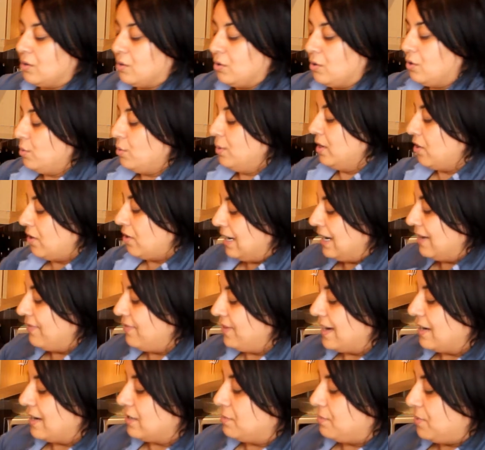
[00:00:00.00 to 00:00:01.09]
all we've got left
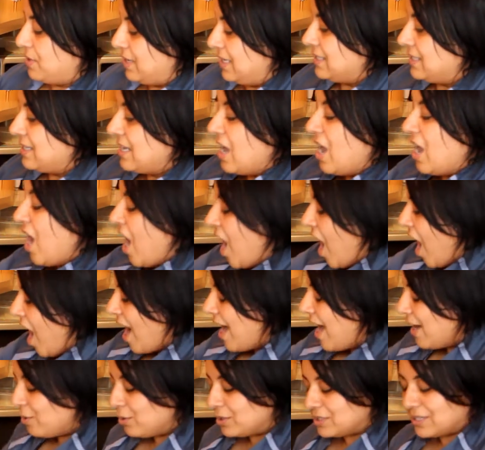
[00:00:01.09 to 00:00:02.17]
now to put is,
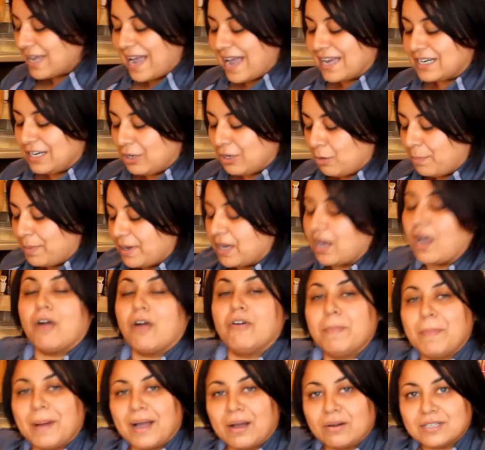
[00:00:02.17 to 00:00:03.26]
I always add a little bit of curry
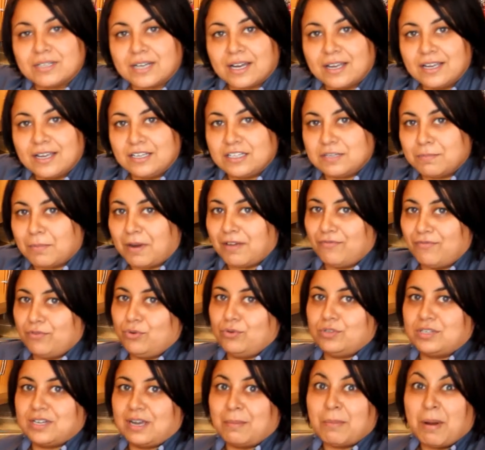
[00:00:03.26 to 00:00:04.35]
powder into my
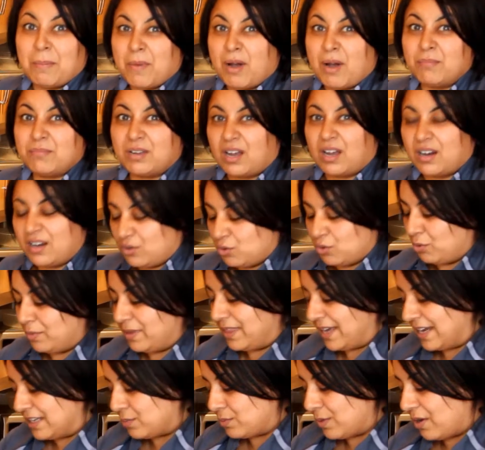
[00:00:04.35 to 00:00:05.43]
food, and my mum kind of taught me
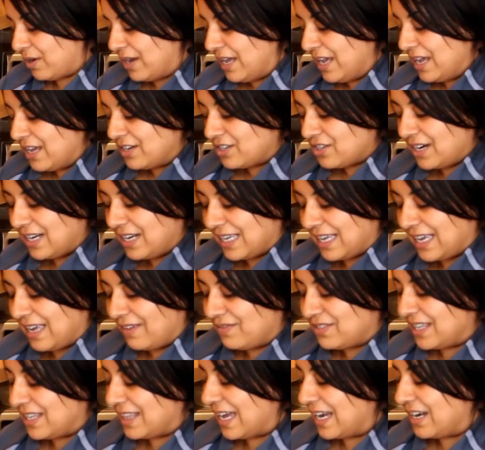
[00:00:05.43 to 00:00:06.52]
that as well. It gives
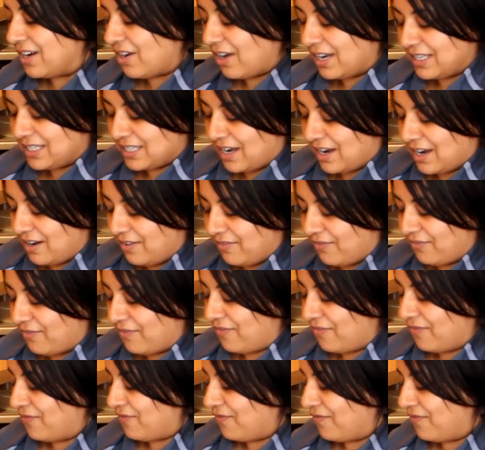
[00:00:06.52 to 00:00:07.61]
it that nice kind of
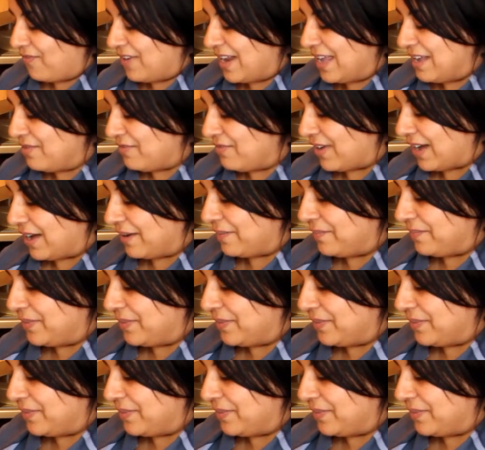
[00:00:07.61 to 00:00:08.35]
flavour.